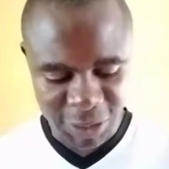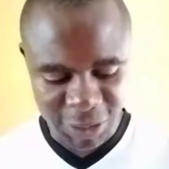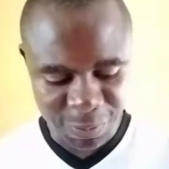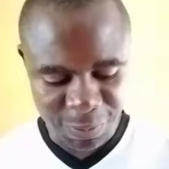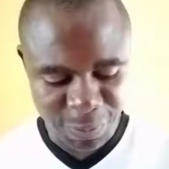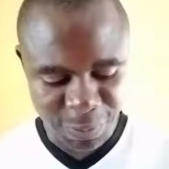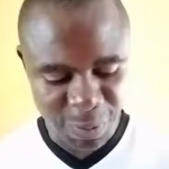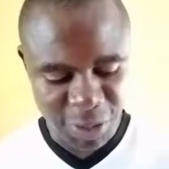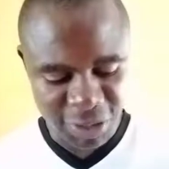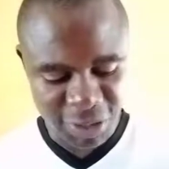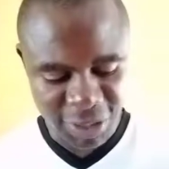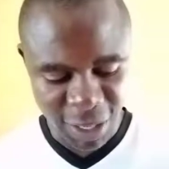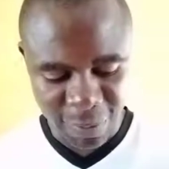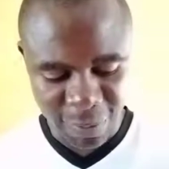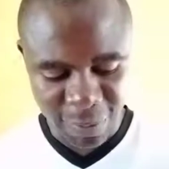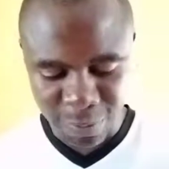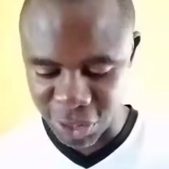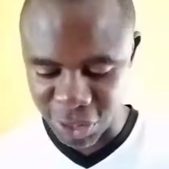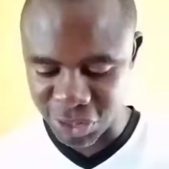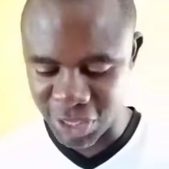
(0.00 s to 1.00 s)
publisher of
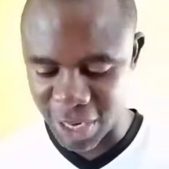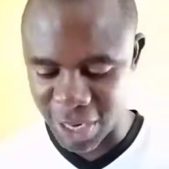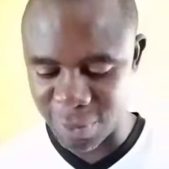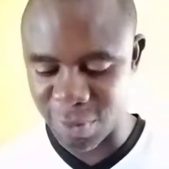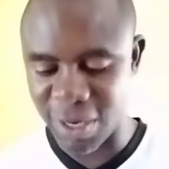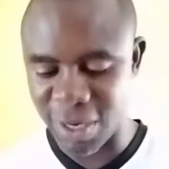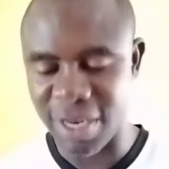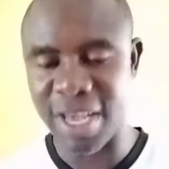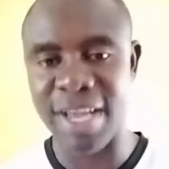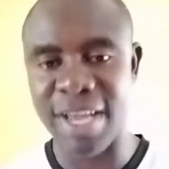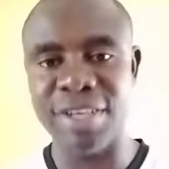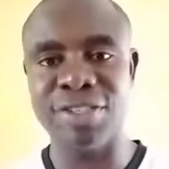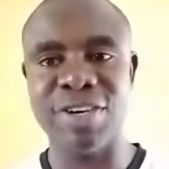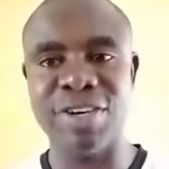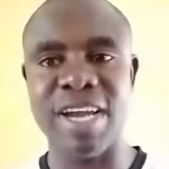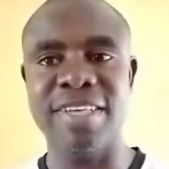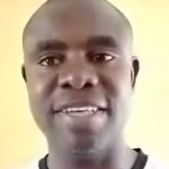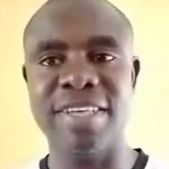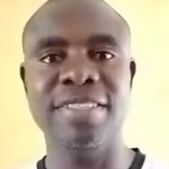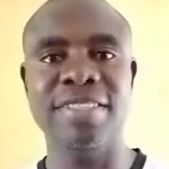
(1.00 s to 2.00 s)
both Shadwell and Dryden.